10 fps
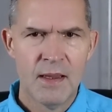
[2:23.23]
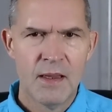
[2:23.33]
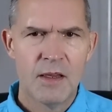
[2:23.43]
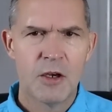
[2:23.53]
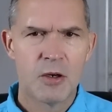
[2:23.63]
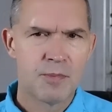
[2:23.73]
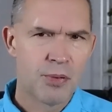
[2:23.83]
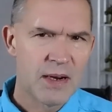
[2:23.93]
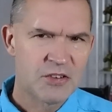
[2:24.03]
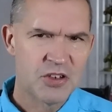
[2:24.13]
your
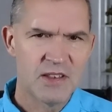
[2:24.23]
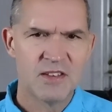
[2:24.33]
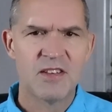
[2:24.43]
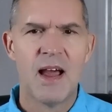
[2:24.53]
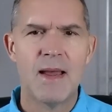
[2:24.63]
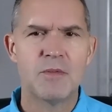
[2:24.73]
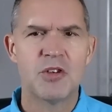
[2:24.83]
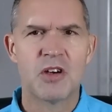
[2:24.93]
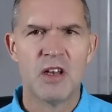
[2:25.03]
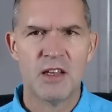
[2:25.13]
impressions times
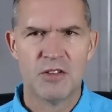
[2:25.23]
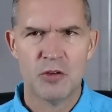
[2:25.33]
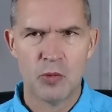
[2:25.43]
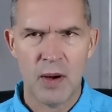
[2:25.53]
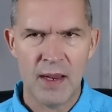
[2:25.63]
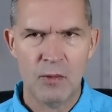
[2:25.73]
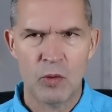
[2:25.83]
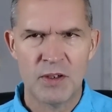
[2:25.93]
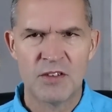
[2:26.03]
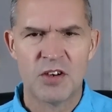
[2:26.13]
your click-through rate
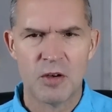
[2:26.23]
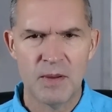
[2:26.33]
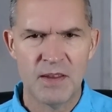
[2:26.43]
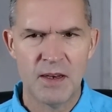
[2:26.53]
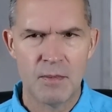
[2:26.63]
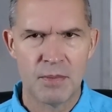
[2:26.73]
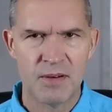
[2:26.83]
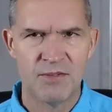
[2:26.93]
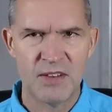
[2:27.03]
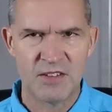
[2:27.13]
will determine the number
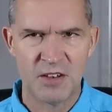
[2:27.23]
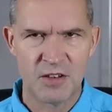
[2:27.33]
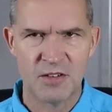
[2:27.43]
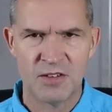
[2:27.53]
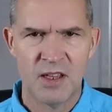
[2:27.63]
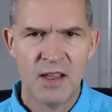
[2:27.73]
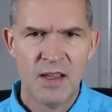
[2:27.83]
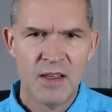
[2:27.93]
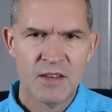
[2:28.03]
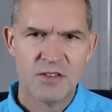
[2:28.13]
of visitors.
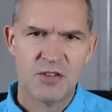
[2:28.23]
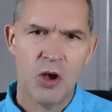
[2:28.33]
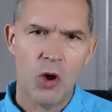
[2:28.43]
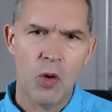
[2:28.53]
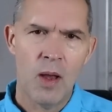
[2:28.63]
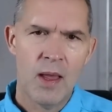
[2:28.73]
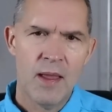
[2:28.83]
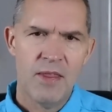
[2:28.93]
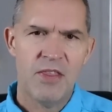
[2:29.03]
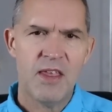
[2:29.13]
So
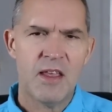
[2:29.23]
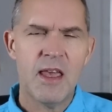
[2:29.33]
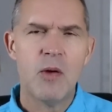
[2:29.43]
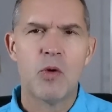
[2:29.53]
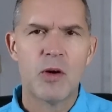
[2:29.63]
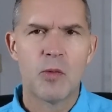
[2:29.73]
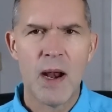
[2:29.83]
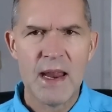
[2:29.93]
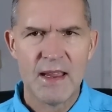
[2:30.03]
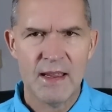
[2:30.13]
the keyword
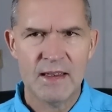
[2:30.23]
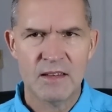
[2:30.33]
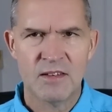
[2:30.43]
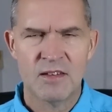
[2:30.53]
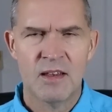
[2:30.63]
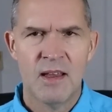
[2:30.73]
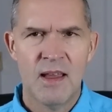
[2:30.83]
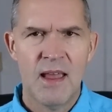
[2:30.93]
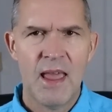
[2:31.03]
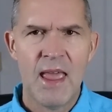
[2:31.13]
rankings
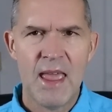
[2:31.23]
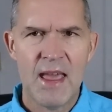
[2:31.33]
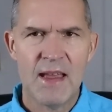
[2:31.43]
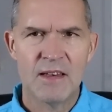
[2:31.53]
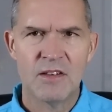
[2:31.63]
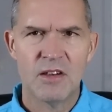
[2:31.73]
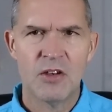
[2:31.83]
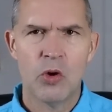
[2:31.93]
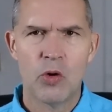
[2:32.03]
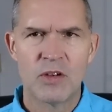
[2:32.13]
and
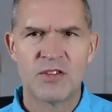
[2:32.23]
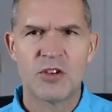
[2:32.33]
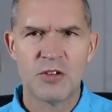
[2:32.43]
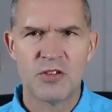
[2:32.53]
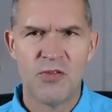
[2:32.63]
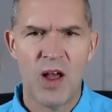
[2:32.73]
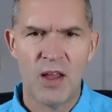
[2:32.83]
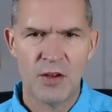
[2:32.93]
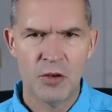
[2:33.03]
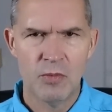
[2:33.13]
your search
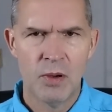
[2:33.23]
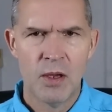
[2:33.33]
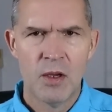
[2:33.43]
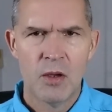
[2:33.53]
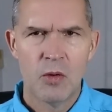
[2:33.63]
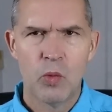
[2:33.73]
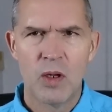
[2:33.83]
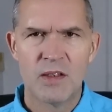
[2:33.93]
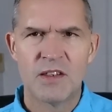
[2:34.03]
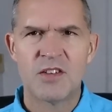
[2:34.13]
volume
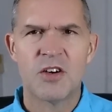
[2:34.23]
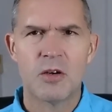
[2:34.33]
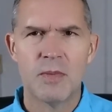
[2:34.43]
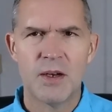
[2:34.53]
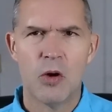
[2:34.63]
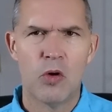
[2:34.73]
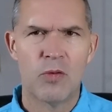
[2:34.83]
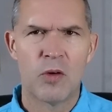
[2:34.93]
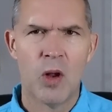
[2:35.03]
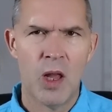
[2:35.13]
will determine
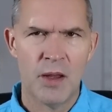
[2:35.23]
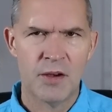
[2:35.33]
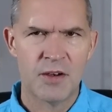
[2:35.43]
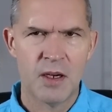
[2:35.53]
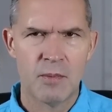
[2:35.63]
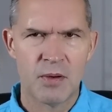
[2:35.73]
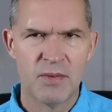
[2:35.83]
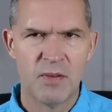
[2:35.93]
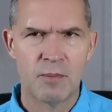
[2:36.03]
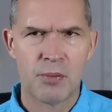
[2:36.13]
overall your number
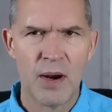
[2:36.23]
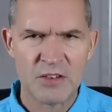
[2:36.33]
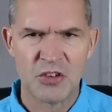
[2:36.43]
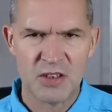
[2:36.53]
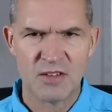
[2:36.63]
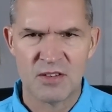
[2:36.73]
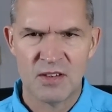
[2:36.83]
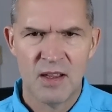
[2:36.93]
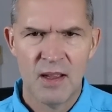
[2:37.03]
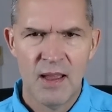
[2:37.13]
of
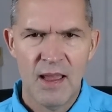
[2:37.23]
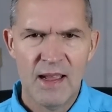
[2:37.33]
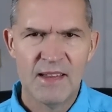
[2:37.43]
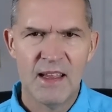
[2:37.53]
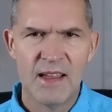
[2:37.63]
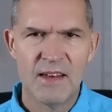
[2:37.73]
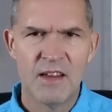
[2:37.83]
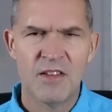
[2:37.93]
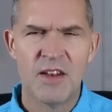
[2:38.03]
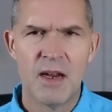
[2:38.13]
impressions. And
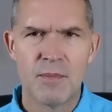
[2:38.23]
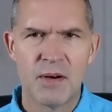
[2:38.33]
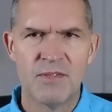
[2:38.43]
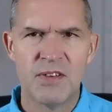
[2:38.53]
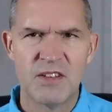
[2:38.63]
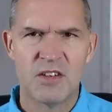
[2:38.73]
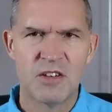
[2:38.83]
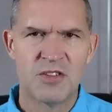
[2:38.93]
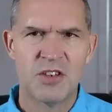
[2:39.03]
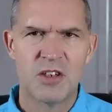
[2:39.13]
then the number of
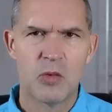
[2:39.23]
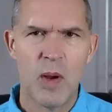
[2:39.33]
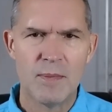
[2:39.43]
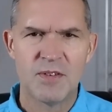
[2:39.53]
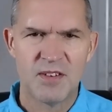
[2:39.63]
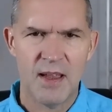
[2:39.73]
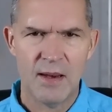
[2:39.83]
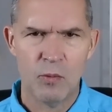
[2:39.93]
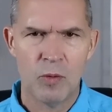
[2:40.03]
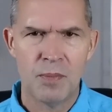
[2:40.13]
visitors to your
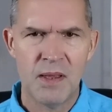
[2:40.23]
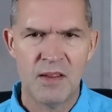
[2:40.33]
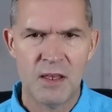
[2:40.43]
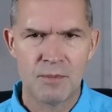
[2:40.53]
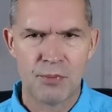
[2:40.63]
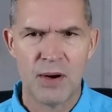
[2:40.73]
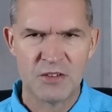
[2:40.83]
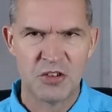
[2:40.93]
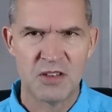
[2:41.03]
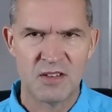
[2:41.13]
website will be the
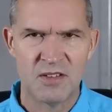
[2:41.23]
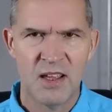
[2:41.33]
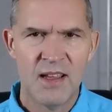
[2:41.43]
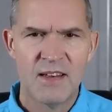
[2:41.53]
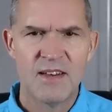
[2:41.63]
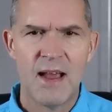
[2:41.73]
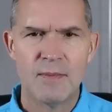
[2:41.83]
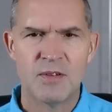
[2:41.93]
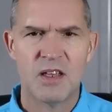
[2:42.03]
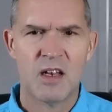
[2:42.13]
impressions
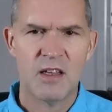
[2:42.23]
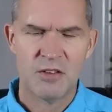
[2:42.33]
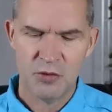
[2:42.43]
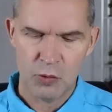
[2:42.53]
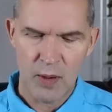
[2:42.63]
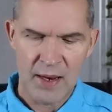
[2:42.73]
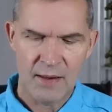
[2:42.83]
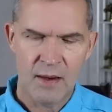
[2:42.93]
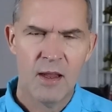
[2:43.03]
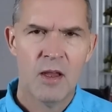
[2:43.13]
times the click-through
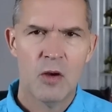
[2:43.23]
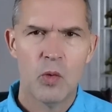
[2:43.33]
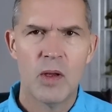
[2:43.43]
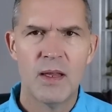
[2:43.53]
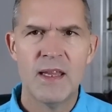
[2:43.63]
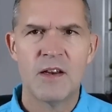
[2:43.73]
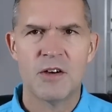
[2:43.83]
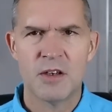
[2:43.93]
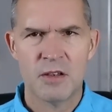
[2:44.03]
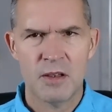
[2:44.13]
rate will
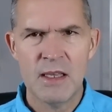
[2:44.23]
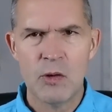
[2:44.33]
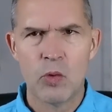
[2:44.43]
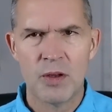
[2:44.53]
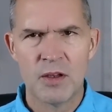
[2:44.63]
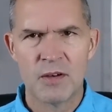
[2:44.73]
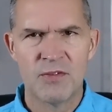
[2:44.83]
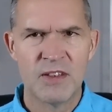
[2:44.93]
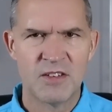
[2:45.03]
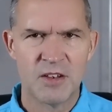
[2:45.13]
equal your
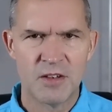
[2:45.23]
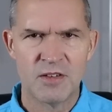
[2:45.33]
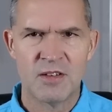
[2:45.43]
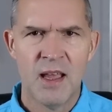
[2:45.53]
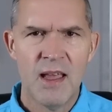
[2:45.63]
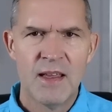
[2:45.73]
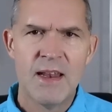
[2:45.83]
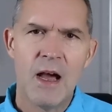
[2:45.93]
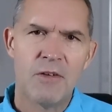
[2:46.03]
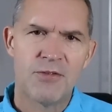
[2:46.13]
visitors.
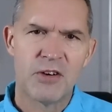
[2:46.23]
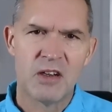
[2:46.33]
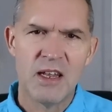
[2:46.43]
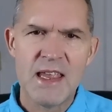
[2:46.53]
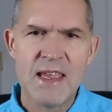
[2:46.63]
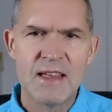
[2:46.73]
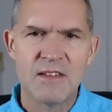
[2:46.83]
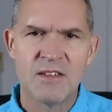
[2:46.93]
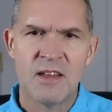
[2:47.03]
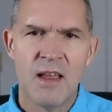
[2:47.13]
Now for
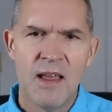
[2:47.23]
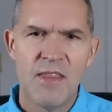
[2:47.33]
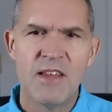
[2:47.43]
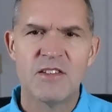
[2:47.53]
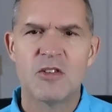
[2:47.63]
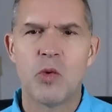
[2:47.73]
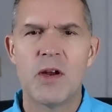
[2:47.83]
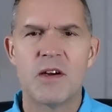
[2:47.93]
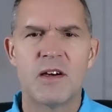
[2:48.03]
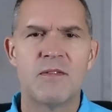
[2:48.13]
leads, this is where
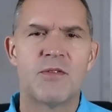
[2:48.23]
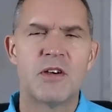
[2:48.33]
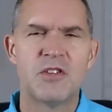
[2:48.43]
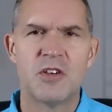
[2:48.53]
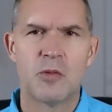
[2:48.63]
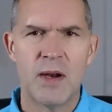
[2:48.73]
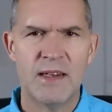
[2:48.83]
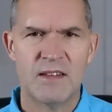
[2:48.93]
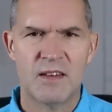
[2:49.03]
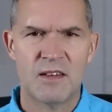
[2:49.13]
your conversion
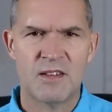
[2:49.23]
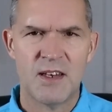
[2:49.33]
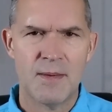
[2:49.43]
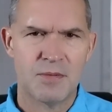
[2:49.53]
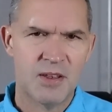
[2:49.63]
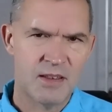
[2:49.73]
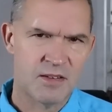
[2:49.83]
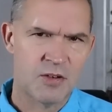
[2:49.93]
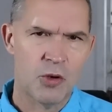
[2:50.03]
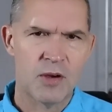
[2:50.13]
rate steps in.
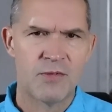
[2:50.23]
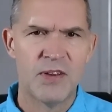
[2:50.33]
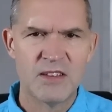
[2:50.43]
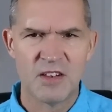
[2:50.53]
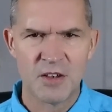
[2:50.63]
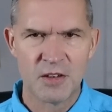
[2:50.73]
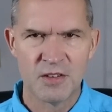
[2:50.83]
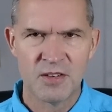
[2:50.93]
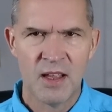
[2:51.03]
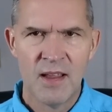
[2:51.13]
So your
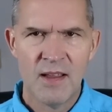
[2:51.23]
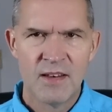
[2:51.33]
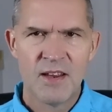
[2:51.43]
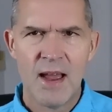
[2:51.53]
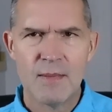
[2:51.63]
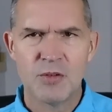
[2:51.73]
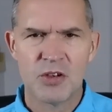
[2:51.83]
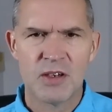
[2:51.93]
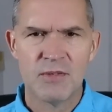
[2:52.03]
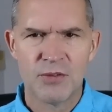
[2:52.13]
visitors times
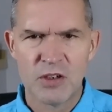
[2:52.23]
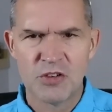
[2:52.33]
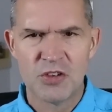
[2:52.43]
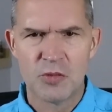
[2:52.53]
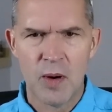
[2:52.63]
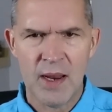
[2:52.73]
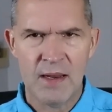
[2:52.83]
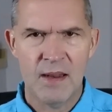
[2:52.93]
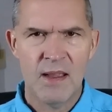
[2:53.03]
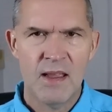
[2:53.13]
your conversion
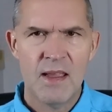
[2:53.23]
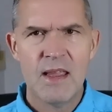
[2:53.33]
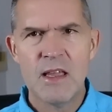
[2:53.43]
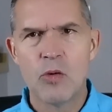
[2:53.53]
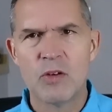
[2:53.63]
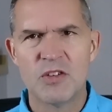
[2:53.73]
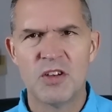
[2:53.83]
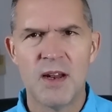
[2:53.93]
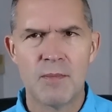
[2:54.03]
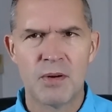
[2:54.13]
rate equals the
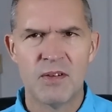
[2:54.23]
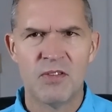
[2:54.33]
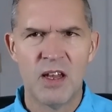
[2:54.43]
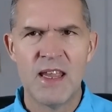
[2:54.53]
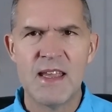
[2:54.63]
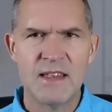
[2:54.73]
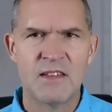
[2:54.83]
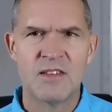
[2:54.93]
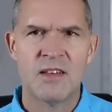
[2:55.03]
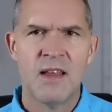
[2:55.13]
number of
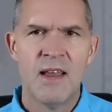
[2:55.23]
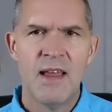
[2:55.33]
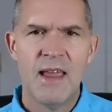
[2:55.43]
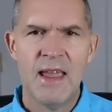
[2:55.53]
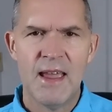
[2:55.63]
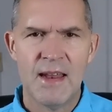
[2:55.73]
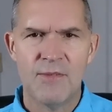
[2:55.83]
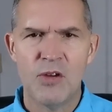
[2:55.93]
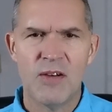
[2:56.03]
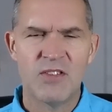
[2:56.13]
leads. And
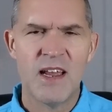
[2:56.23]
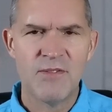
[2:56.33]
if you have 10